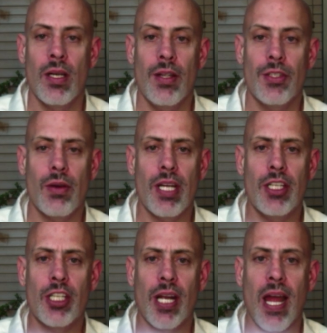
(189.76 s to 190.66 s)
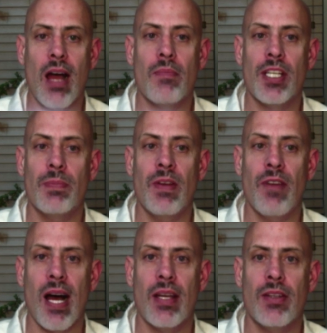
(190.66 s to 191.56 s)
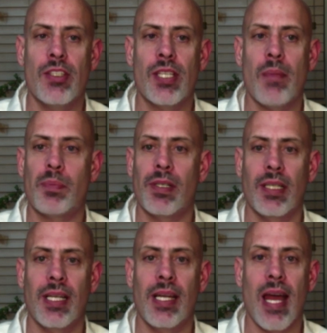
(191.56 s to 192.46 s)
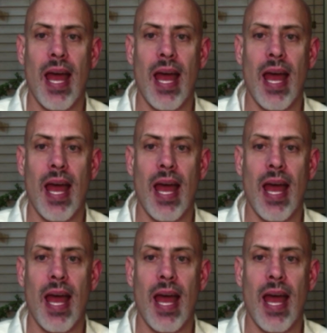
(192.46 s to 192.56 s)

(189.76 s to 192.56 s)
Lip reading: So each account must be valued separately